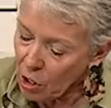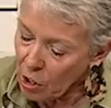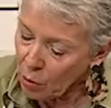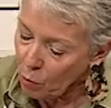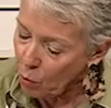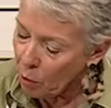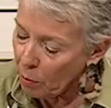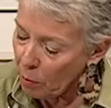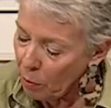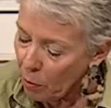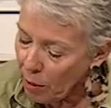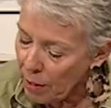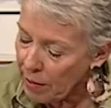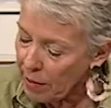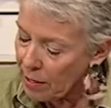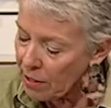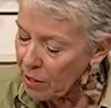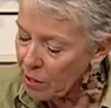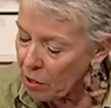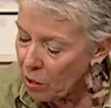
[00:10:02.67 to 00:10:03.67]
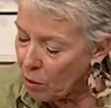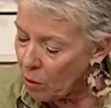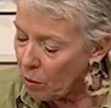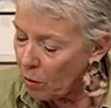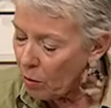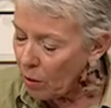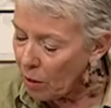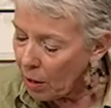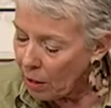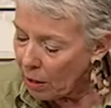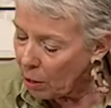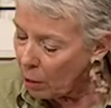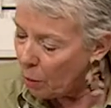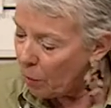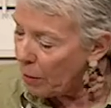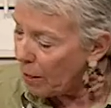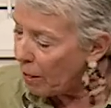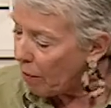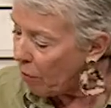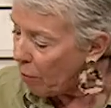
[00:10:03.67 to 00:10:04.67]
You want to bring this to a little
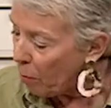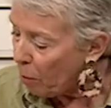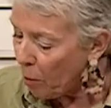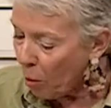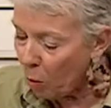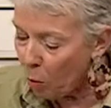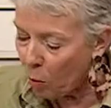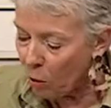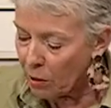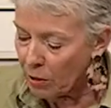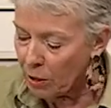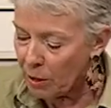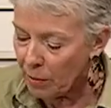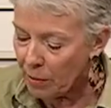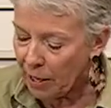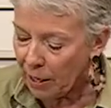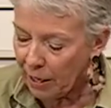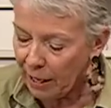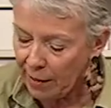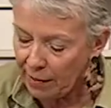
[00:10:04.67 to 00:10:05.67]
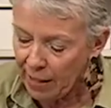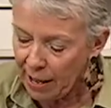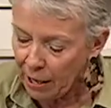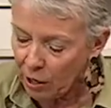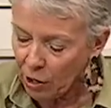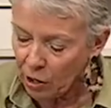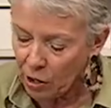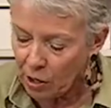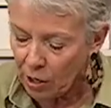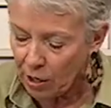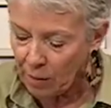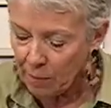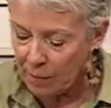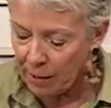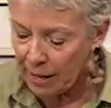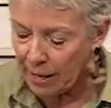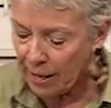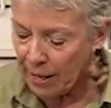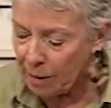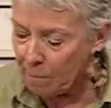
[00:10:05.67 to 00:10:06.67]
bit of a boil, so I'm going to let that cook a
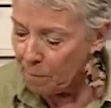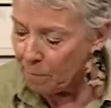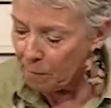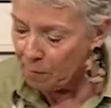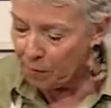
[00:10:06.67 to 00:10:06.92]
minute.